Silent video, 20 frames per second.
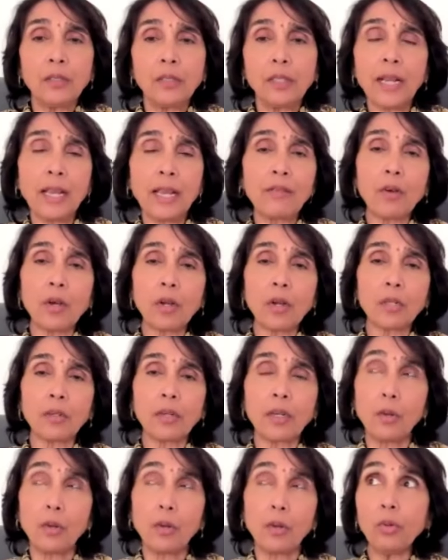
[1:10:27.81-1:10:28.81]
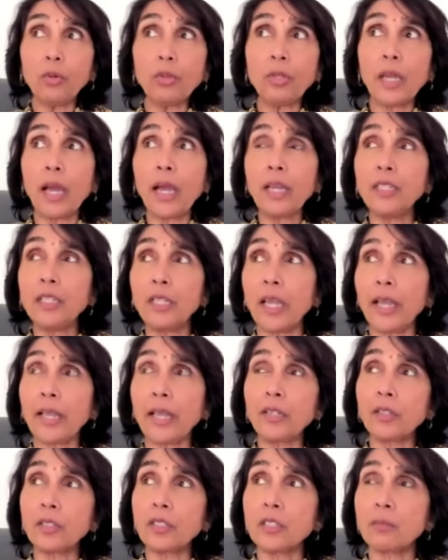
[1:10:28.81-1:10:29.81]
Then I walk around, oh, daddy,
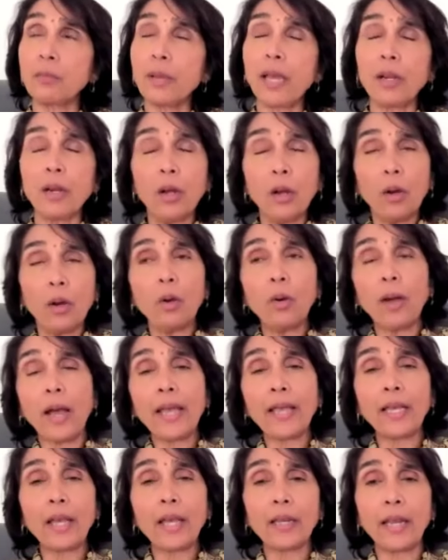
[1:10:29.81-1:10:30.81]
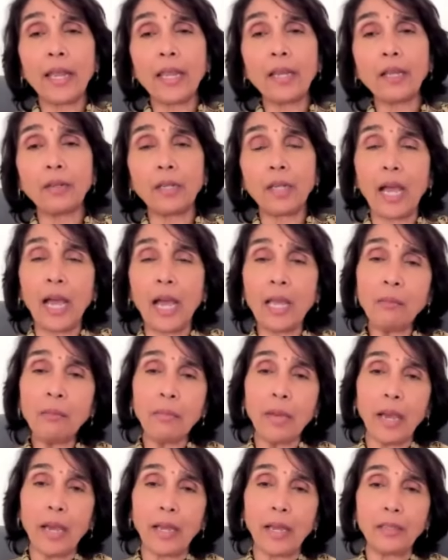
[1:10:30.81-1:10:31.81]
anger is bad. Oh, I got angry, I'm
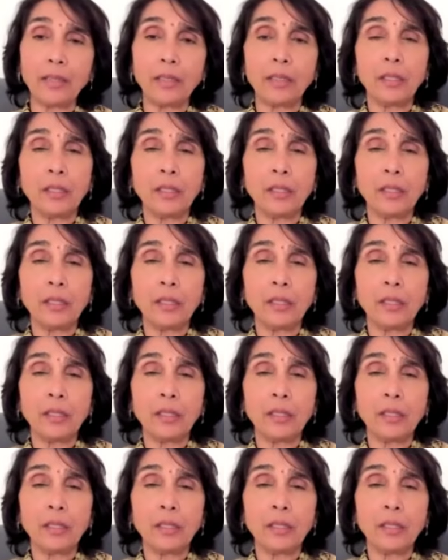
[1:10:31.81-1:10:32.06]
bad.